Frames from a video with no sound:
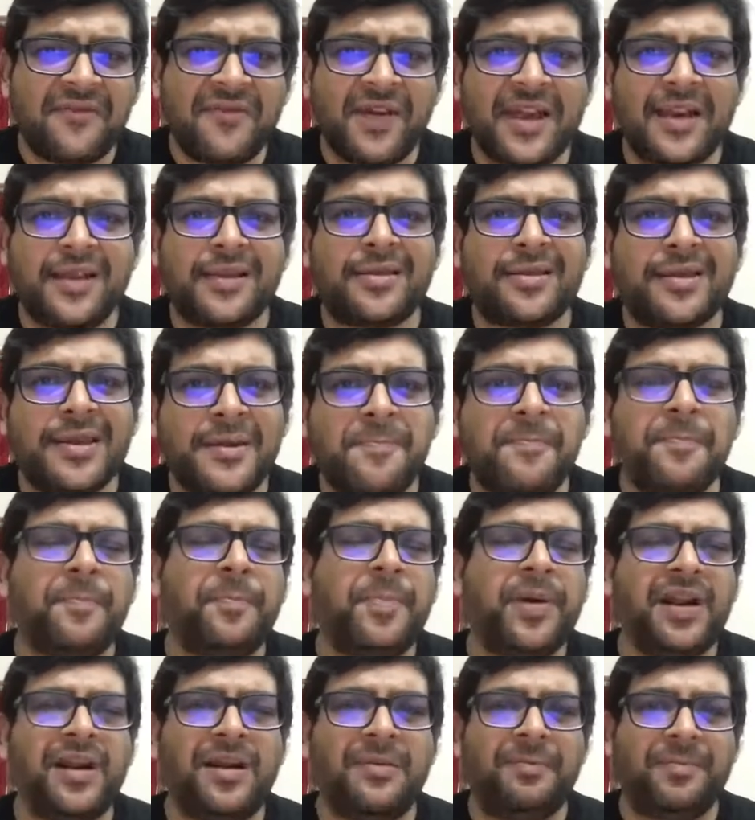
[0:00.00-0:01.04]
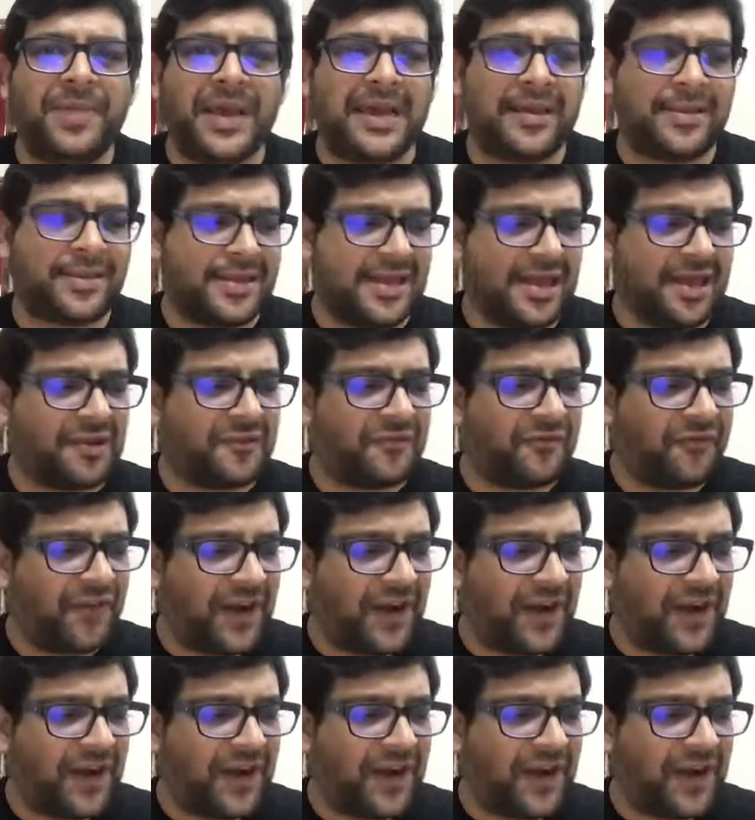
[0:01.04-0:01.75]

very simple, basic,